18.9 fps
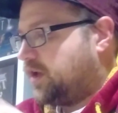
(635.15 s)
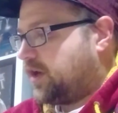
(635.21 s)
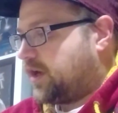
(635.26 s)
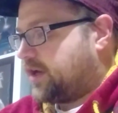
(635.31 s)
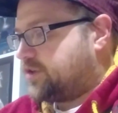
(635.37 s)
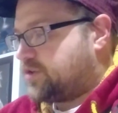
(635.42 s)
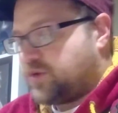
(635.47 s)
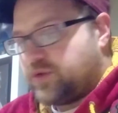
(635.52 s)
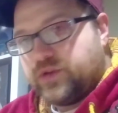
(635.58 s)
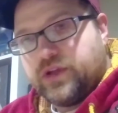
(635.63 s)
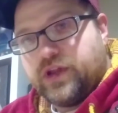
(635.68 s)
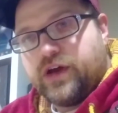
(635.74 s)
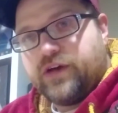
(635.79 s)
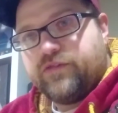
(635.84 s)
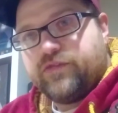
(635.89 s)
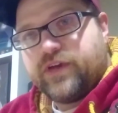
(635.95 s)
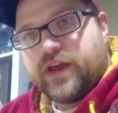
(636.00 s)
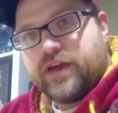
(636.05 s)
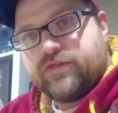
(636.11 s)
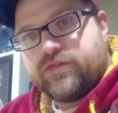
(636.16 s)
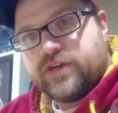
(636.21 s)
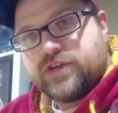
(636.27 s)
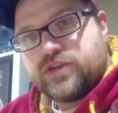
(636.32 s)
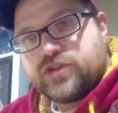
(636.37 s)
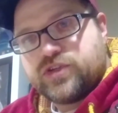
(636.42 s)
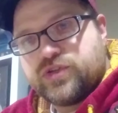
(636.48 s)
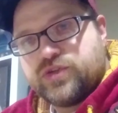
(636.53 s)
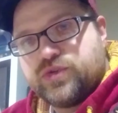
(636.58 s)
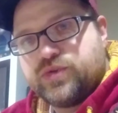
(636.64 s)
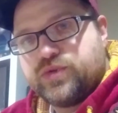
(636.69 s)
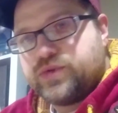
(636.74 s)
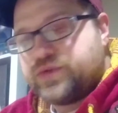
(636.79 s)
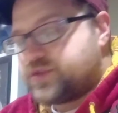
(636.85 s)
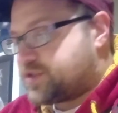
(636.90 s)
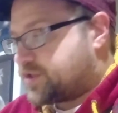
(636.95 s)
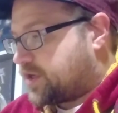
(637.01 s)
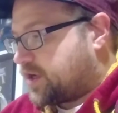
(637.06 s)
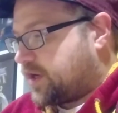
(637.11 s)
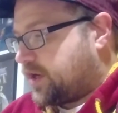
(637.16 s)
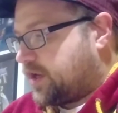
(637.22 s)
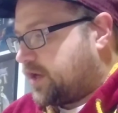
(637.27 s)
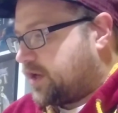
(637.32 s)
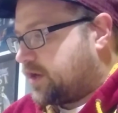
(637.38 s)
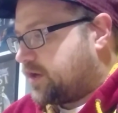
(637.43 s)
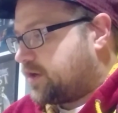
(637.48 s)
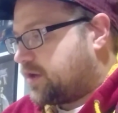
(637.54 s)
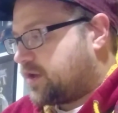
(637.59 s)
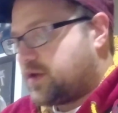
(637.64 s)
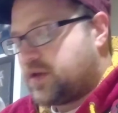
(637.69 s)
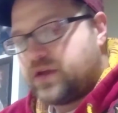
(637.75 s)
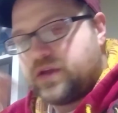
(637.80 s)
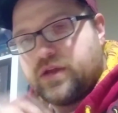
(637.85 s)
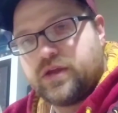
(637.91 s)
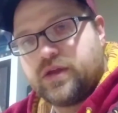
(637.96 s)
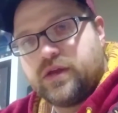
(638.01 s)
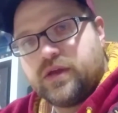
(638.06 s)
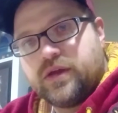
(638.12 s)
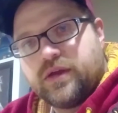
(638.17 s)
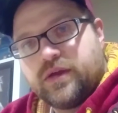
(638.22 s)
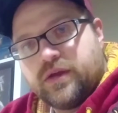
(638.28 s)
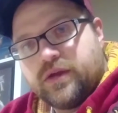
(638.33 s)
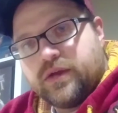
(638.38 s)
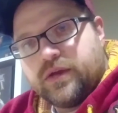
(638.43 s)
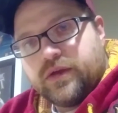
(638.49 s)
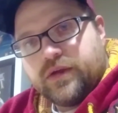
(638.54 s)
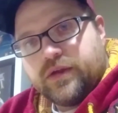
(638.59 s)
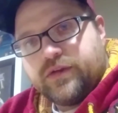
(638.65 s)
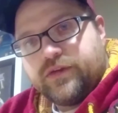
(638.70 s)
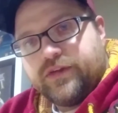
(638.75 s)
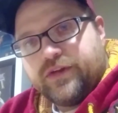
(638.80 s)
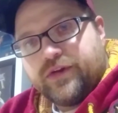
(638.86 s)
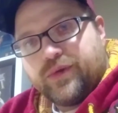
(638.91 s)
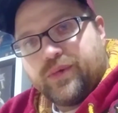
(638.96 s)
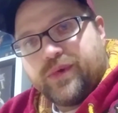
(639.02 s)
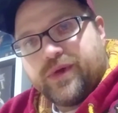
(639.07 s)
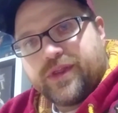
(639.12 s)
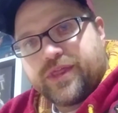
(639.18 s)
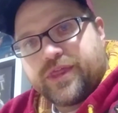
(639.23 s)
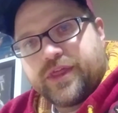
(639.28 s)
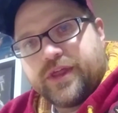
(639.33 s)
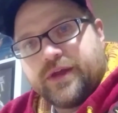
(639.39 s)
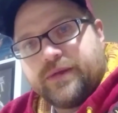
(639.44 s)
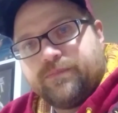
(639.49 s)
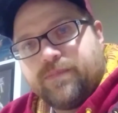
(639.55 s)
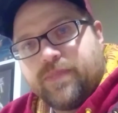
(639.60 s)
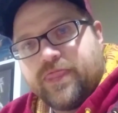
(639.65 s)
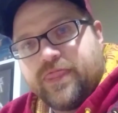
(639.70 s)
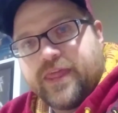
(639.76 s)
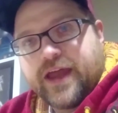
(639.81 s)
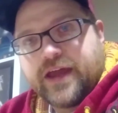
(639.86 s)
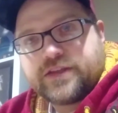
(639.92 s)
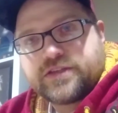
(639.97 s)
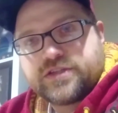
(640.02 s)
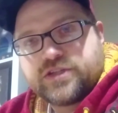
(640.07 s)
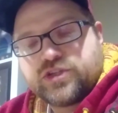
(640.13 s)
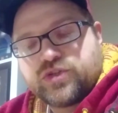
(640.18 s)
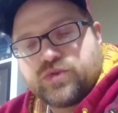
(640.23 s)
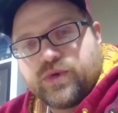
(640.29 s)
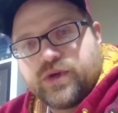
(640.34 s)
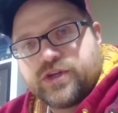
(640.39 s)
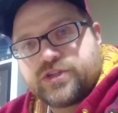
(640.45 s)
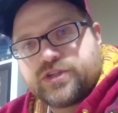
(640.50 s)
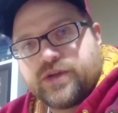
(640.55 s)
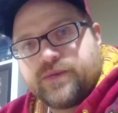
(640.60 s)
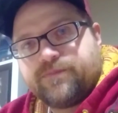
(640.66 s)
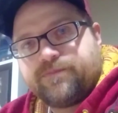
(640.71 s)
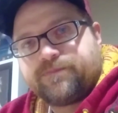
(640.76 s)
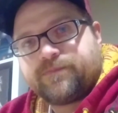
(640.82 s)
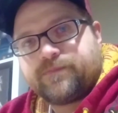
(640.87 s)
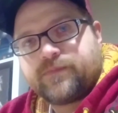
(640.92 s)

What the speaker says: I don't love having to try and deal with that situation.